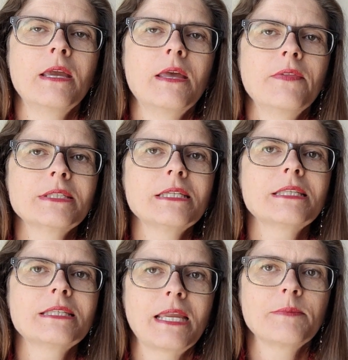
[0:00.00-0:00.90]
This is the
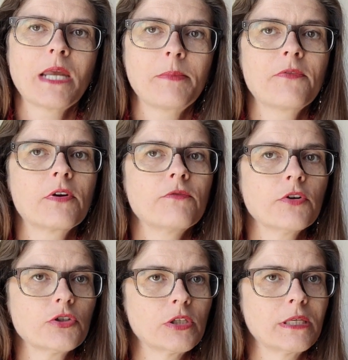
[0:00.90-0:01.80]
same type of
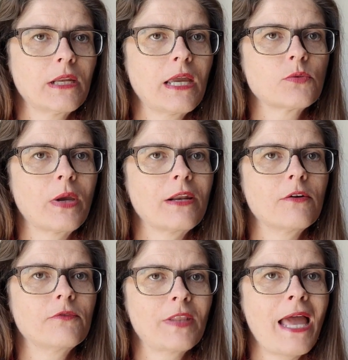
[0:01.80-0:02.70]
conversion as when a
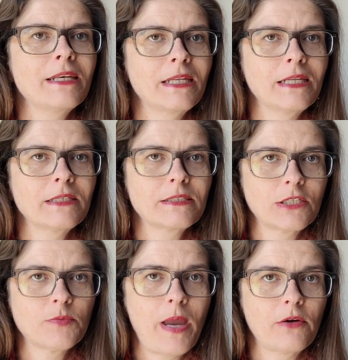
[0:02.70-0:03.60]
flat knitting
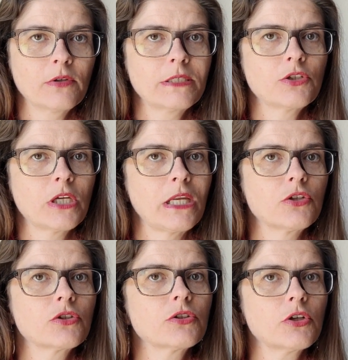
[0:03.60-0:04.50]
stitch pattern is
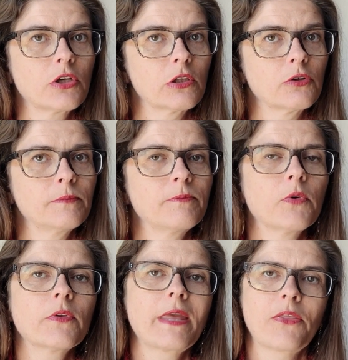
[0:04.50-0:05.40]
changed to circular
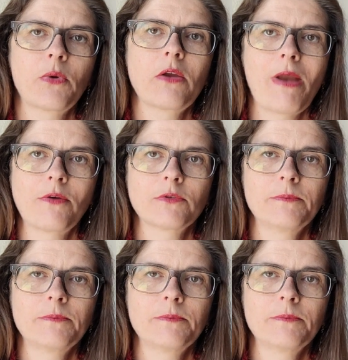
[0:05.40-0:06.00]
or the other way around.